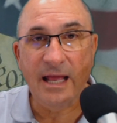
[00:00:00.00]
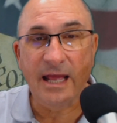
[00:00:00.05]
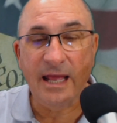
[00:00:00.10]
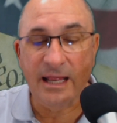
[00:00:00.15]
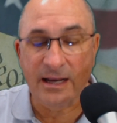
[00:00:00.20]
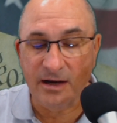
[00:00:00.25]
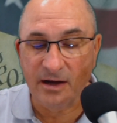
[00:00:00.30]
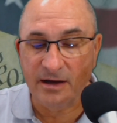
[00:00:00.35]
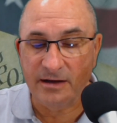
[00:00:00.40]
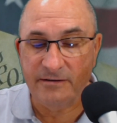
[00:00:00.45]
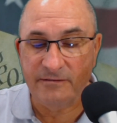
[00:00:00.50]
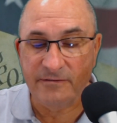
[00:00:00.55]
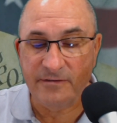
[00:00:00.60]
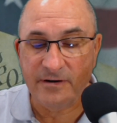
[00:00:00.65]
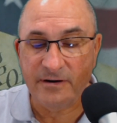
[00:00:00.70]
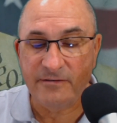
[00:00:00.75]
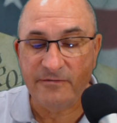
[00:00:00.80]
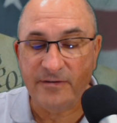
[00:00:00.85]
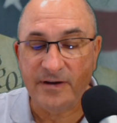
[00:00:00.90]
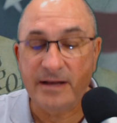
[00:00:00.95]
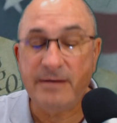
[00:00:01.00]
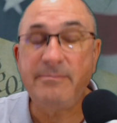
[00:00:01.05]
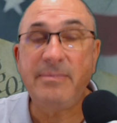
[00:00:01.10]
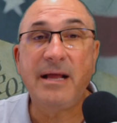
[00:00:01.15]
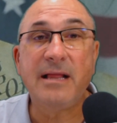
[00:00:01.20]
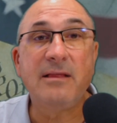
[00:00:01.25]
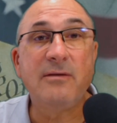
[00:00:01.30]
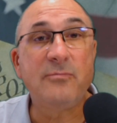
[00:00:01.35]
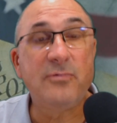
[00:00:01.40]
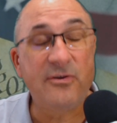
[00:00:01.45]
an unverified
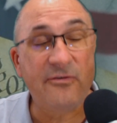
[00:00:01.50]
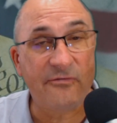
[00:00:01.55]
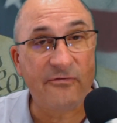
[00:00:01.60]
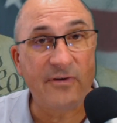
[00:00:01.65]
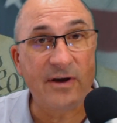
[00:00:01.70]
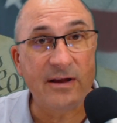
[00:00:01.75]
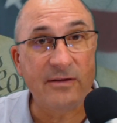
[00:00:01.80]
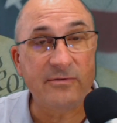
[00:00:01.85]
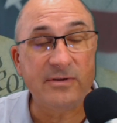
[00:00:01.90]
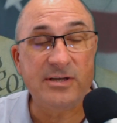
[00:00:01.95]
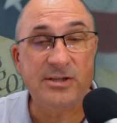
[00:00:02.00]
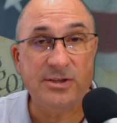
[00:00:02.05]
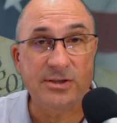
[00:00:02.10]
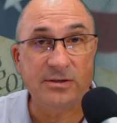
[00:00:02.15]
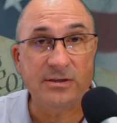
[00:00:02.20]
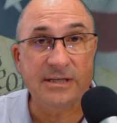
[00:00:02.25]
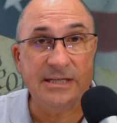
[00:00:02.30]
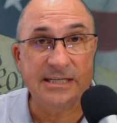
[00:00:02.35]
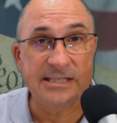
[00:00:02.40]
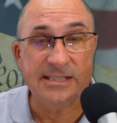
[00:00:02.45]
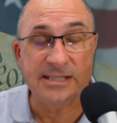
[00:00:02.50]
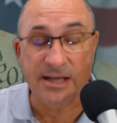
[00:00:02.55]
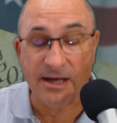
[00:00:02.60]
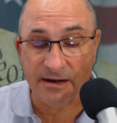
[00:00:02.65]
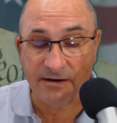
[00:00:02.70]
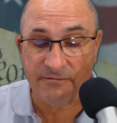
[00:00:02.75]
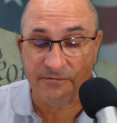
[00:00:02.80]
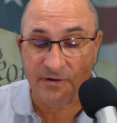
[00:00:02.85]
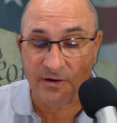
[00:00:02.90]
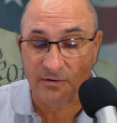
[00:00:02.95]
ballot, which frankly is
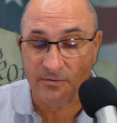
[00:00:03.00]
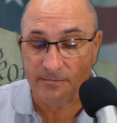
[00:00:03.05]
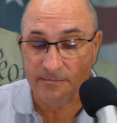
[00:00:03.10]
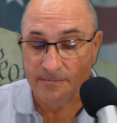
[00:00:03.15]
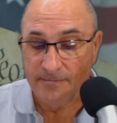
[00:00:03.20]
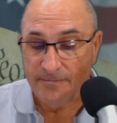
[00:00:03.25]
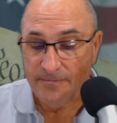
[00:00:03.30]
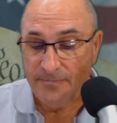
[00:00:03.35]
not a vote.